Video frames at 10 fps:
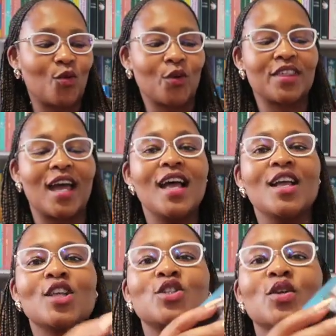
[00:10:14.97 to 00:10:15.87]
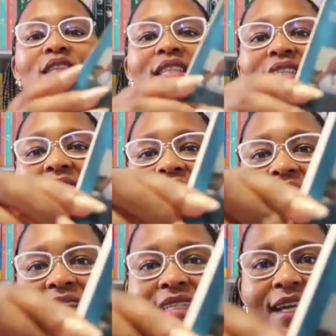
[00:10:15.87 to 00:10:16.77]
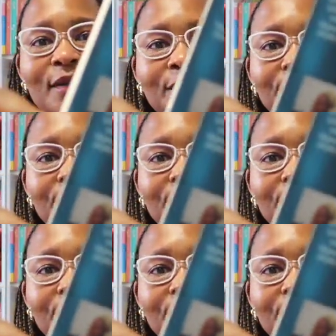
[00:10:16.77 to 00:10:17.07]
author. So this is Ayanda.